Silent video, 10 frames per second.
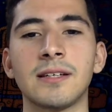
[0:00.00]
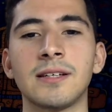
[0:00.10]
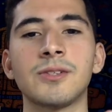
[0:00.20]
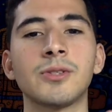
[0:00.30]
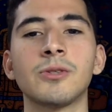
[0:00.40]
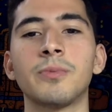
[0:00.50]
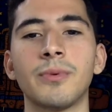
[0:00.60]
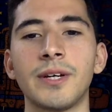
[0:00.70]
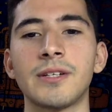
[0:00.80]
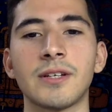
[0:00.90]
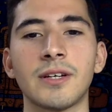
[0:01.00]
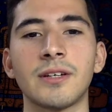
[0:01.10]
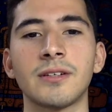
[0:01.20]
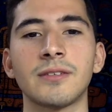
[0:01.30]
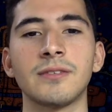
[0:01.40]
super easily
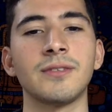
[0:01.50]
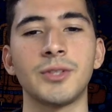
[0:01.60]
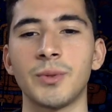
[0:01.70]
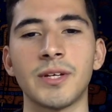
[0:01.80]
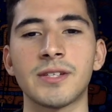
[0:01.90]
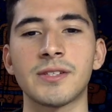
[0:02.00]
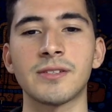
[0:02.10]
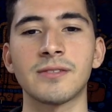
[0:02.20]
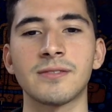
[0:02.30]
do this.